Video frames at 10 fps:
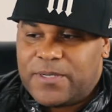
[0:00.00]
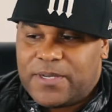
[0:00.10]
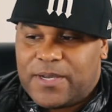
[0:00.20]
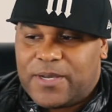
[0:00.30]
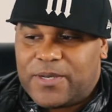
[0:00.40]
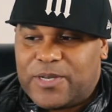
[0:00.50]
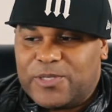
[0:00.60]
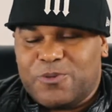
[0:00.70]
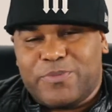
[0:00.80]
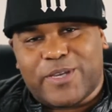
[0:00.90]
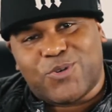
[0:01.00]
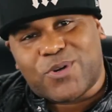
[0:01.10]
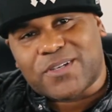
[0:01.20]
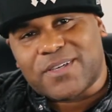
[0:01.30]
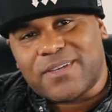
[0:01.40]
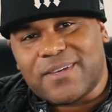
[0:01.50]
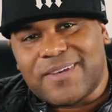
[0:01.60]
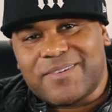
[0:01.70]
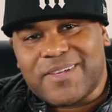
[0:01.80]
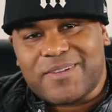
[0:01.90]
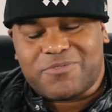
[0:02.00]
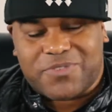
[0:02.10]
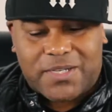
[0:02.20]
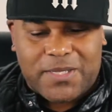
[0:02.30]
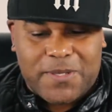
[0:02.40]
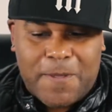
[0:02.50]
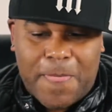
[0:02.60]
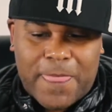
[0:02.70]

a little bit quirky and funny,